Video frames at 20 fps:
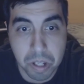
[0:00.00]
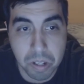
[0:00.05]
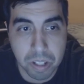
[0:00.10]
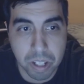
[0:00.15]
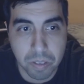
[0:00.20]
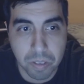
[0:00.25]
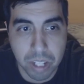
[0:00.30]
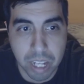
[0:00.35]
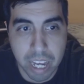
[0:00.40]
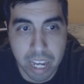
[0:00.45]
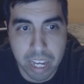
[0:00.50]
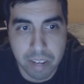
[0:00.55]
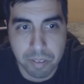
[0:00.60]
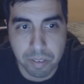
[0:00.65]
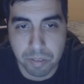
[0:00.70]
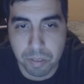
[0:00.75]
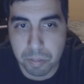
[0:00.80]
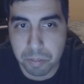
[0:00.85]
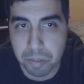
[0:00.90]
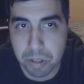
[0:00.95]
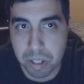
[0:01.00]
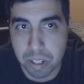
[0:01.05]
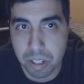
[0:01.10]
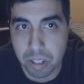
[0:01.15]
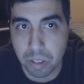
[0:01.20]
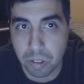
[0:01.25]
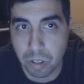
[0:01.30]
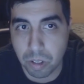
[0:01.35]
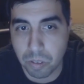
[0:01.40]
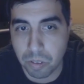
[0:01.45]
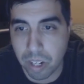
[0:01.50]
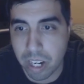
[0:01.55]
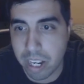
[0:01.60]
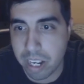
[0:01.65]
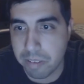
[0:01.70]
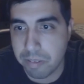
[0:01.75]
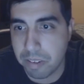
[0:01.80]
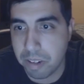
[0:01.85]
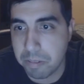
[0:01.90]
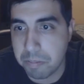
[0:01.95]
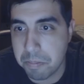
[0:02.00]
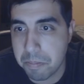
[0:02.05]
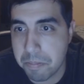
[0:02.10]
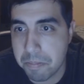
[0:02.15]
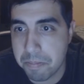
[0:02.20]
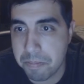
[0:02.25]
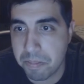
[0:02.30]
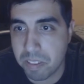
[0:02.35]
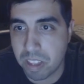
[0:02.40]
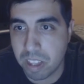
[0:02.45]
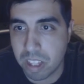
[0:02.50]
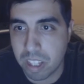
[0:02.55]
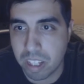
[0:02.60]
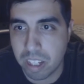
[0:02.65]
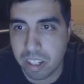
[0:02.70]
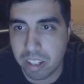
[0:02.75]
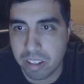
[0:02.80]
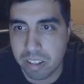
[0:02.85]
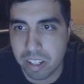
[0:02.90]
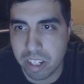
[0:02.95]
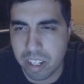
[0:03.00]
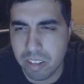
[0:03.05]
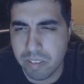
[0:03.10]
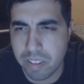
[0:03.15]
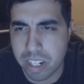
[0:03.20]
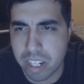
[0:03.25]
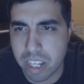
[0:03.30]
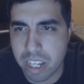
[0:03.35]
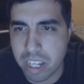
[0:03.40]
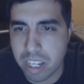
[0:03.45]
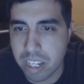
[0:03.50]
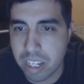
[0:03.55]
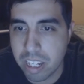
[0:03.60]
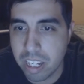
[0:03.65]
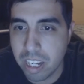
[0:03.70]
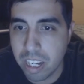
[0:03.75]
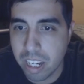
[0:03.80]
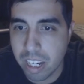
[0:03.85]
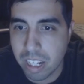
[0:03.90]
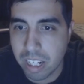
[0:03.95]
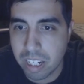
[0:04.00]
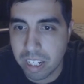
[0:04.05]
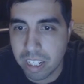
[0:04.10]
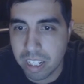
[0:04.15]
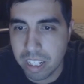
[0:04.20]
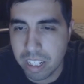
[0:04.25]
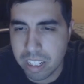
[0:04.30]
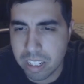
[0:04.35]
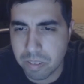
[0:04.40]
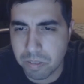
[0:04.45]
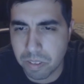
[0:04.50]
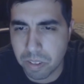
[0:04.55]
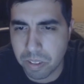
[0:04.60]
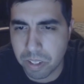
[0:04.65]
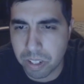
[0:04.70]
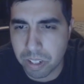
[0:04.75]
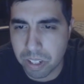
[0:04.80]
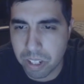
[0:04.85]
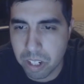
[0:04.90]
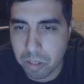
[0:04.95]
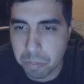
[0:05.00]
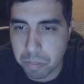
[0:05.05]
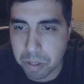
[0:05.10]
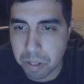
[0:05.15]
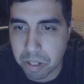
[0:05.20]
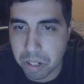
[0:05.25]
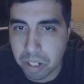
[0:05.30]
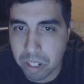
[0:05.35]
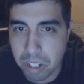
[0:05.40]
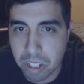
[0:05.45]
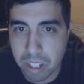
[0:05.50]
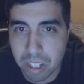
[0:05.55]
I got rid of half of them, a little over half. seventy? That's a very good number.